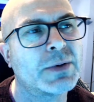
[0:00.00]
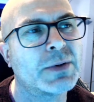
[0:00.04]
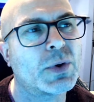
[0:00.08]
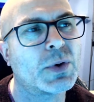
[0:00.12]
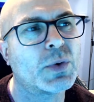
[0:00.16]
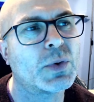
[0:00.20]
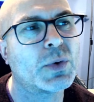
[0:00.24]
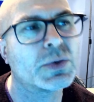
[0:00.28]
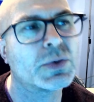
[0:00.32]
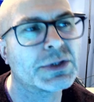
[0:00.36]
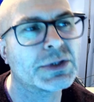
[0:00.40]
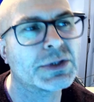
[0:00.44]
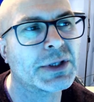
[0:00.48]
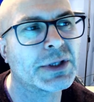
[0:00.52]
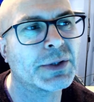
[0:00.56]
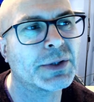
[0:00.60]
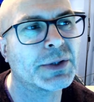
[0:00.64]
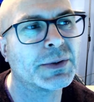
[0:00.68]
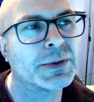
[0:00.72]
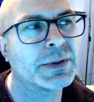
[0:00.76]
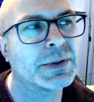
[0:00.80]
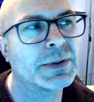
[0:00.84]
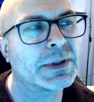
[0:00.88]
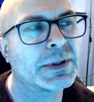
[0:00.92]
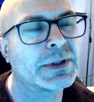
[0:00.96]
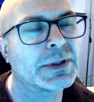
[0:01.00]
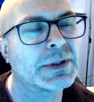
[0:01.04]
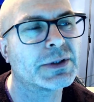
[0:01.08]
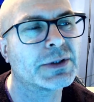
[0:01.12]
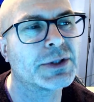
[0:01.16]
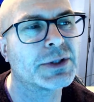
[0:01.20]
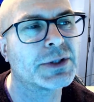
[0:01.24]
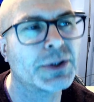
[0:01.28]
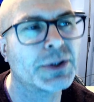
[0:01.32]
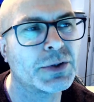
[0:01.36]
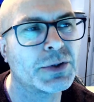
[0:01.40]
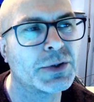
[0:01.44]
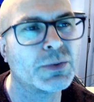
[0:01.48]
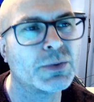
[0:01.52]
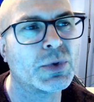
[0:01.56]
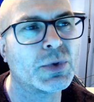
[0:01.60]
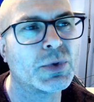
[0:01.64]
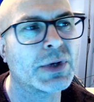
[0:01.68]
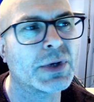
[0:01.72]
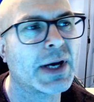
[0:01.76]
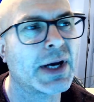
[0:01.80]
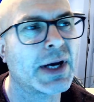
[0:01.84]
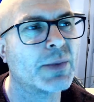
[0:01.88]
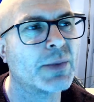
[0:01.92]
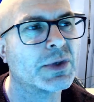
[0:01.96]
also two more
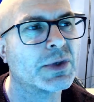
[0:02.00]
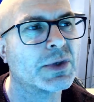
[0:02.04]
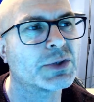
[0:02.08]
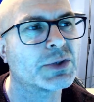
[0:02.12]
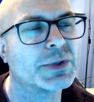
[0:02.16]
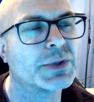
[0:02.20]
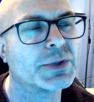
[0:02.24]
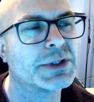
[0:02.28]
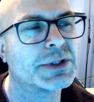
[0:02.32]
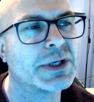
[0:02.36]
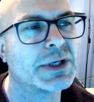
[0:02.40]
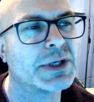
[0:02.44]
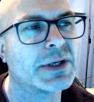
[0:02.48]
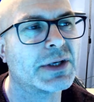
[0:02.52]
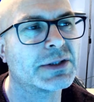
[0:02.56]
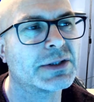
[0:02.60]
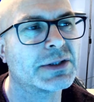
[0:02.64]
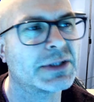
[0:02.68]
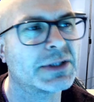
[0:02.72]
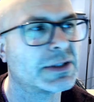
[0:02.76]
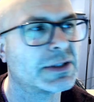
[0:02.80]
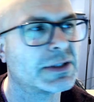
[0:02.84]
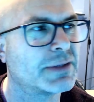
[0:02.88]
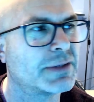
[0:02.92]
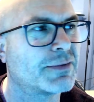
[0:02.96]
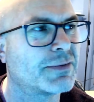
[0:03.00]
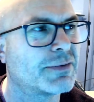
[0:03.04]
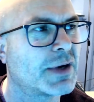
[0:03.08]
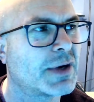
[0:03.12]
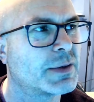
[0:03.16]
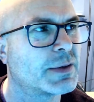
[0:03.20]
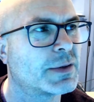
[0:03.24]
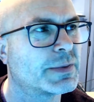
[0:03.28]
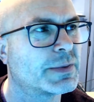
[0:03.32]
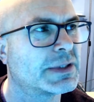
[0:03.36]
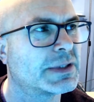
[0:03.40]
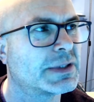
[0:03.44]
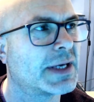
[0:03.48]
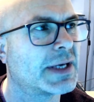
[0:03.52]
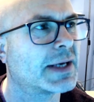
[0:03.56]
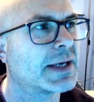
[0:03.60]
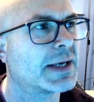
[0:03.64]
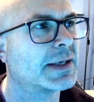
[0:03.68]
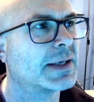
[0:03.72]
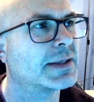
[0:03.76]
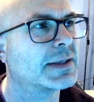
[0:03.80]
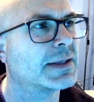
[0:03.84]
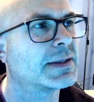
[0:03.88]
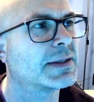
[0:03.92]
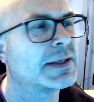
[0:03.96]
cameras which are 60 frames per second.
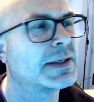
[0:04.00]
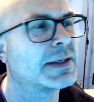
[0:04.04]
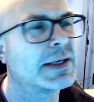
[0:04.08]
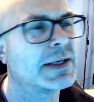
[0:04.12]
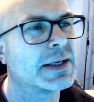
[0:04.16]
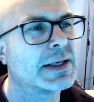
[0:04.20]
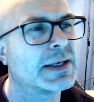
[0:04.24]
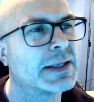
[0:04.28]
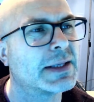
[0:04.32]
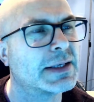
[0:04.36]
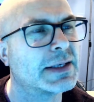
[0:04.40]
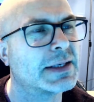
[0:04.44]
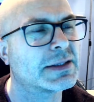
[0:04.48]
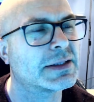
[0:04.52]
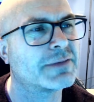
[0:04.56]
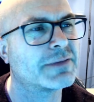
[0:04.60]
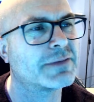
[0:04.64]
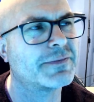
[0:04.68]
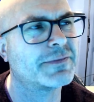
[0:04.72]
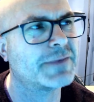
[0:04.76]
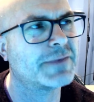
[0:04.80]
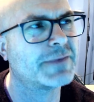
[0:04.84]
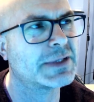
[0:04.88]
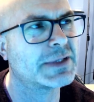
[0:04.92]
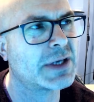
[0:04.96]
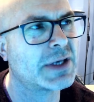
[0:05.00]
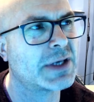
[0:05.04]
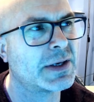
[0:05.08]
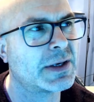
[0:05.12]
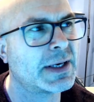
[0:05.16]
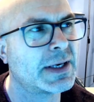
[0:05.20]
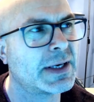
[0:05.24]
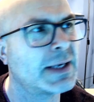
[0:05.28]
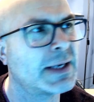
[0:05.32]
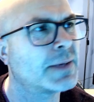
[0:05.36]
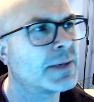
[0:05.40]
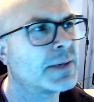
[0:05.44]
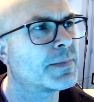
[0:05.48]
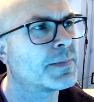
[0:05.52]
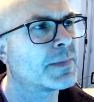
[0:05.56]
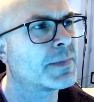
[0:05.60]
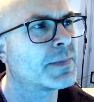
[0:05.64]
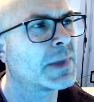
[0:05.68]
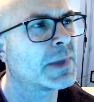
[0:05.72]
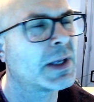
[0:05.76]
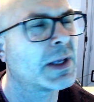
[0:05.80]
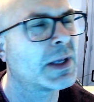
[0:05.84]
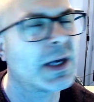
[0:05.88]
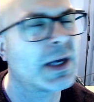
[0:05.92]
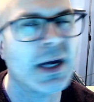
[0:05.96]
There's a Vitade
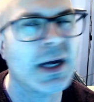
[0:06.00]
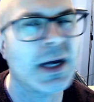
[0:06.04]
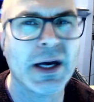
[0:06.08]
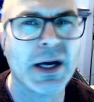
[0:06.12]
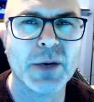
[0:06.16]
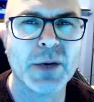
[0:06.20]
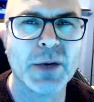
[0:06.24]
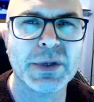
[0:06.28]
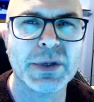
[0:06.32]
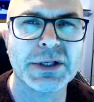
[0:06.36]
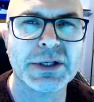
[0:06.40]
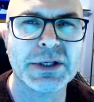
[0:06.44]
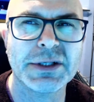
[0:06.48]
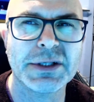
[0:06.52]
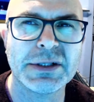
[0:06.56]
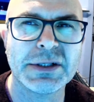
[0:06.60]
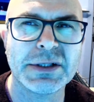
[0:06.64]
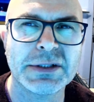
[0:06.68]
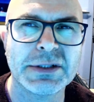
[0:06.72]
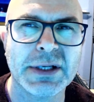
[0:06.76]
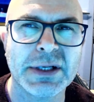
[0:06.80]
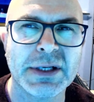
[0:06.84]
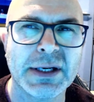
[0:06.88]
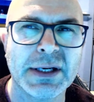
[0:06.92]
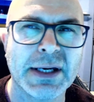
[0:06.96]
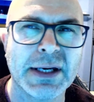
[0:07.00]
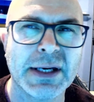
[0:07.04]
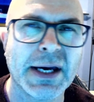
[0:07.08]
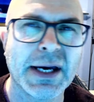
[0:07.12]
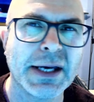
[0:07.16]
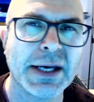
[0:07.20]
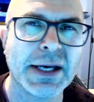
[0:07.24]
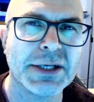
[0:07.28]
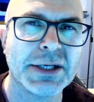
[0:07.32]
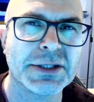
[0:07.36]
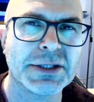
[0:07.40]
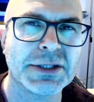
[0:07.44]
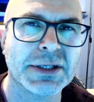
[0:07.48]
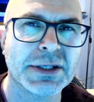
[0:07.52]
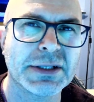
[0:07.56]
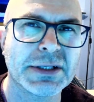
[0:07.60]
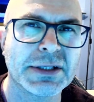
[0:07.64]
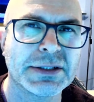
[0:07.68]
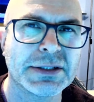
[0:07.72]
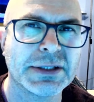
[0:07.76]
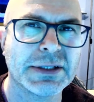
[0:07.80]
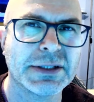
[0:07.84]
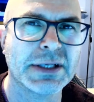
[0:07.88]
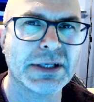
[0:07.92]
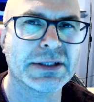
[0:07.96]
which is a
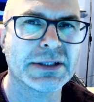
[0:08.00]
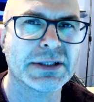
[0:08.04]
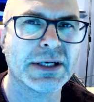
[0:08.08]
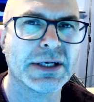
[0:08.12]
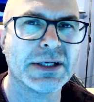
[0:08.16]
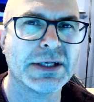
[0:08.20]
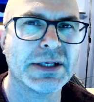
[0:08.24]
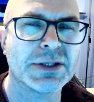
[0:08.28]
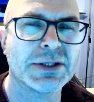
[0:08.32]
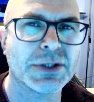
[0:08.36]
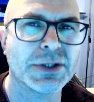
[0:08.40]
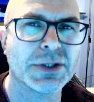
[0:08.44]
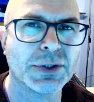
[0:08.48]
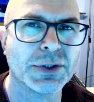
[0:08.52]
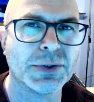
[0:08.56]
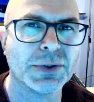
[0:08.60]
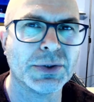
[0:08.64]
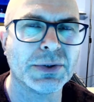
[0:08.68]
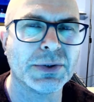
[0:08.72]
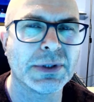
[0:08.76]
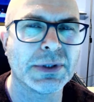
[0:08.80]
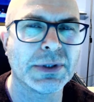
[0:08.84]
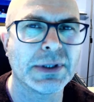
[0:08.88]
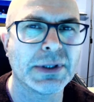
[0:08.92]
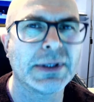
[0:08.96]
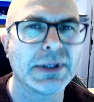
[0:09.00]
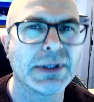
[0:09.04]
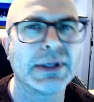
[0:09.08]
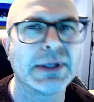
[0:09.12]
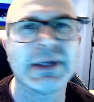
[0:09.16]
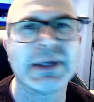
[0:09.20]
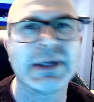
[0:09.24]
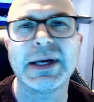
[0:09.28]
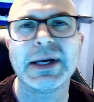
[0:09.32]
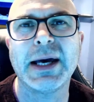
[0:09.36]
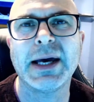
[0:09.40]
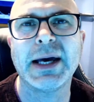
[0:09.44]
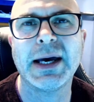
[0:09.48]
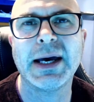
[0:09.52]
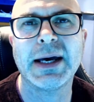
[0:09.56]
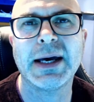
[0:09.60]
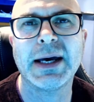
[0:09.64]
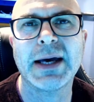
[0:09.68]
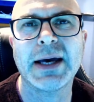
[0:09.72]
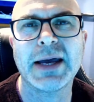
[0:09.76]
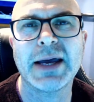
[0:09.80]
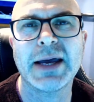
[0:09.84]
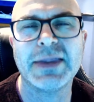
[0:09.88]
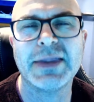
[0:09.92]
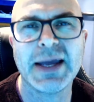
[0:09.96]
H682
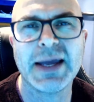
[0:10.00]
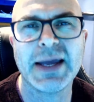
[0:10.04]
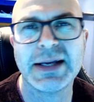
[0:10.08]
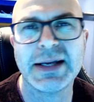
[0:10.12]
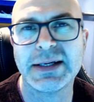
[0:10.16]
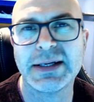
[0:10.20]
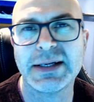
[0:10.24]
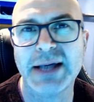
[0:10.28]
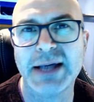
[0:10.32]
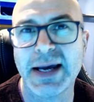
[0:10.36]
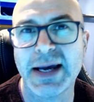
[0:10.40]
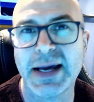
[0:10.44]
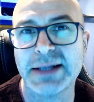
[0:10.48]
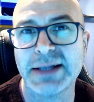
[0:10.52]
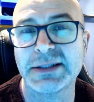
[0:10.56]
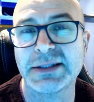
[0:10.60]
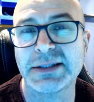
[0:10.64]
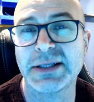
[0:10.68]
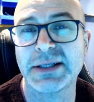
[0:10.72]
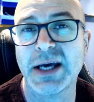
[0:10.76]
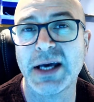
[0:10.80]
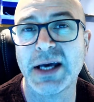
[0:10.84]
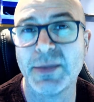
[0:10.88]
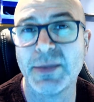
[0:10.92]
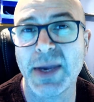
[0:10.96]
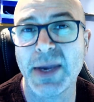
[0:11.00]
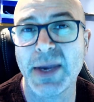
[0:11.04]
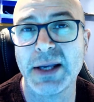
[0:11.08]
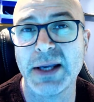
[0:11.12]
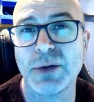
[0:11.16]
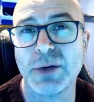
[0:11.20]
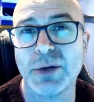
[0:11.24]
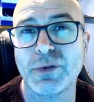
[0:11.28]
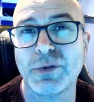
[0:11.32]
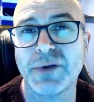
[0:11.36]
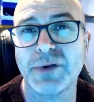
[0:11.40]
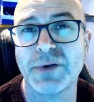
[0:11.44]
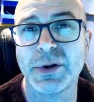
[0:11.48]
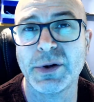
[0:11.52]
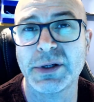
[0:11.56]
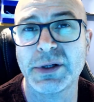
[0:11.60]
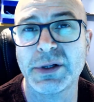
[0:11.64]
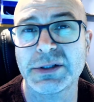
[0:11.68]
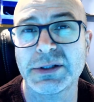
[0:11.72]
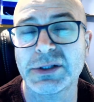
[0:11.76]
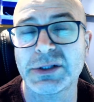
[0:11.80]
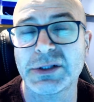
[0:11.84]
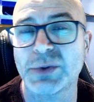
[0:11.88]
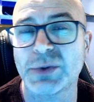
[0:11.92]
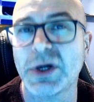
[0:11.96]
and that has a manual focus
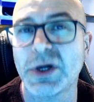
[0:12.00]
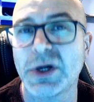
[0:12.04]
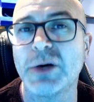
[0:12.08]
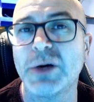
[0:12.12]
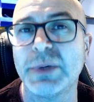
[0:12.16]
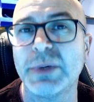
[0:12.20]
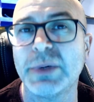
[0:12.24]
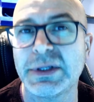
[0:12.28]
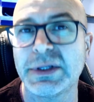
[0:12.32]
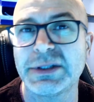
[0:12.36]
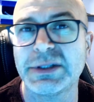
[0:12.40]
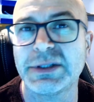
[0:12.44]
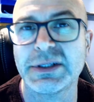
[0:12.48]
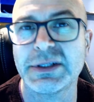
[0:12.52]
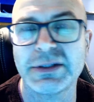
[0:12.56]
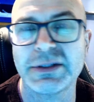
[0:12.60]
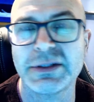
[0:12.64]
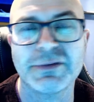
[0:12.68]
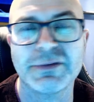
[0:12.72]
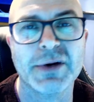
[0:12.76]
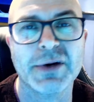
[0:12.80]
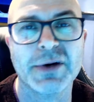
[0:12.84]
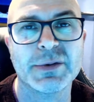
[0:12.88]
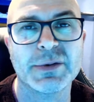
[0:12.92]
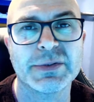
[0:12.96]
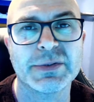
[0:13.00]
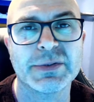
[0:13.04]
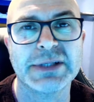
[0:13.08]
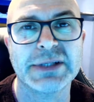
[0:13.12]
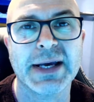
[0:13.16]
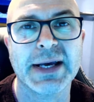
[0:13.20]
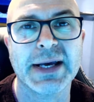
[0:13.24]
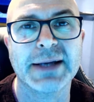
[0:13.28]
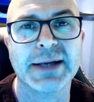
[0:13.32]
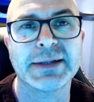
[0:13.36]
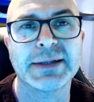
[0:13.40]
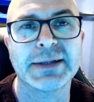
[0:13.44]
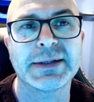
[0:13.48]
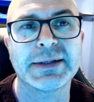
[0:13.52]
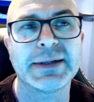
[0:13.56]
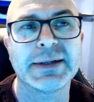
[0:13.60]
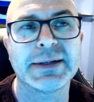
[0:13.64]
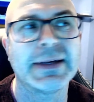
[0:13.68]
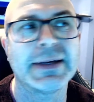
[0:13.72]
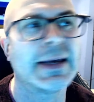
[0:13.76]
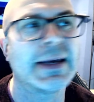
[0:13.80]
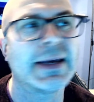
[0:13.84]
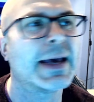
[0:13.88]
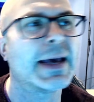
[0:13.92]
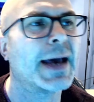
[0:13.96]
as well, but 60 frames per second.
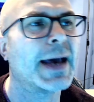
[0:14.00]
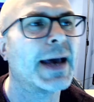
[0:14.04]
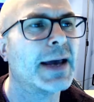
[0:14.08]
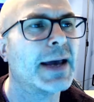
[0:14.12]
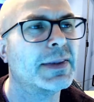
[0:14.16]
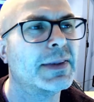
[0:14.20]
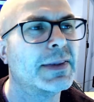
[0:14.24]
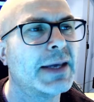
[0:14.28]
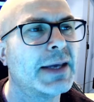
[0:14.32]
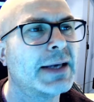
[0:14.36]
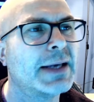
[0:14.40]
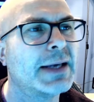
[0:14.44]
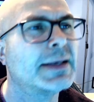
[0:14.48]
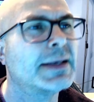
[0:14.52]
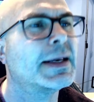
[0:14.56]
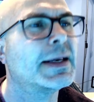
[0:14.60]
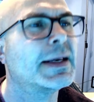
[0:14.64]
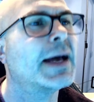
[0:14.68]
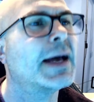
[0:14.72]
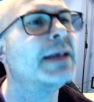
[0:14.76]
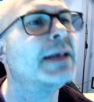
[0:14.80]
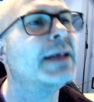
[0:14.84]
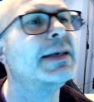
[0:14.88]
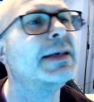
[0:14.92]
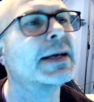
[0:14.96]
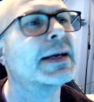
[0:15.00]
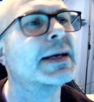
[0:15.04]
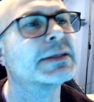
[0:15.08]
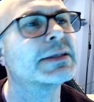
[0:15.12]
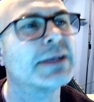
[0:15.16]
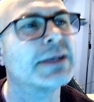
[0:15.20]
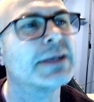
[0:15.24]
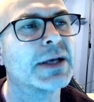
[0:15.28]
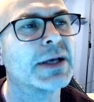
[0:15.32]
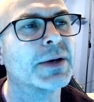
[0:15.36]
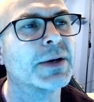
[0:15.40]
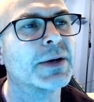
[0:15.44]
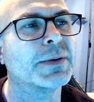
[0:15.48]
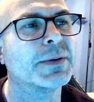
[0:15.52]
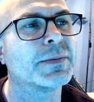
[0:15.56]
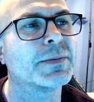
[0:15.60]
And then a Nexigo